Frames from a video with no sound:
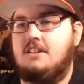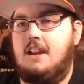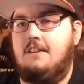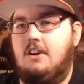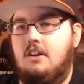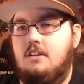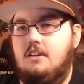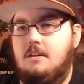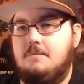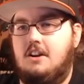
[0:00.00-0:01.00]
Savior.
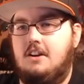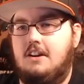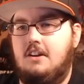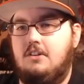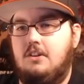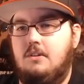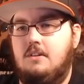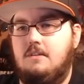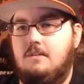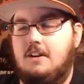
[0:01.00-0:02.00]
I'm sorry, Goku.
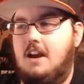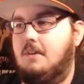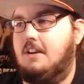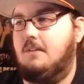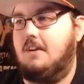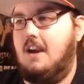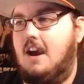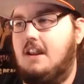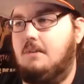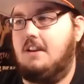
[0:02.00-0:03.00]

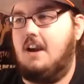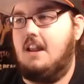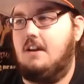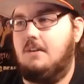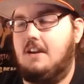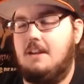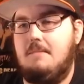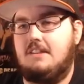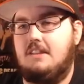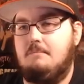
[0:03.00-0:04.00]
We gotta
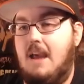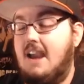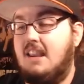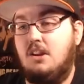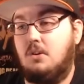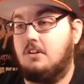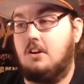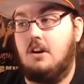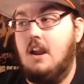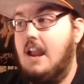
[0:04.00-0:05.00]
make pecking
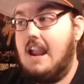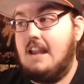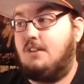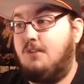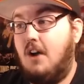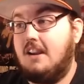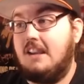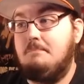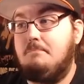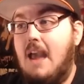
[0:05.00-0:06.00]
order. It's
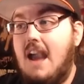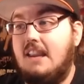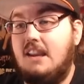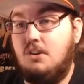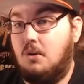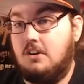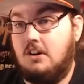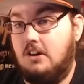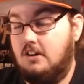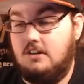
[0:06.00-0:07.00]
fucking pecking
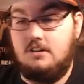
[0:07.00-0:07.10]
order.